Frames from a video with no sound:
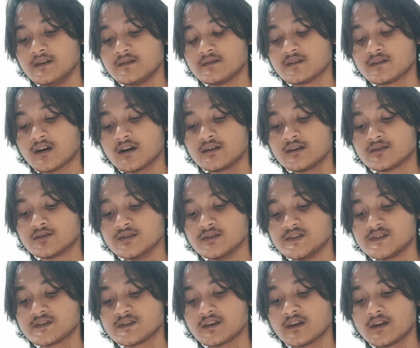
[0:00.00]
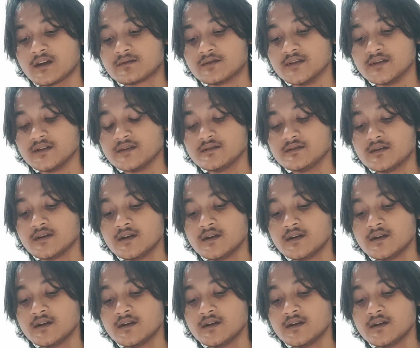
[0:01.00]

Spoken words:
that Tyro is carrying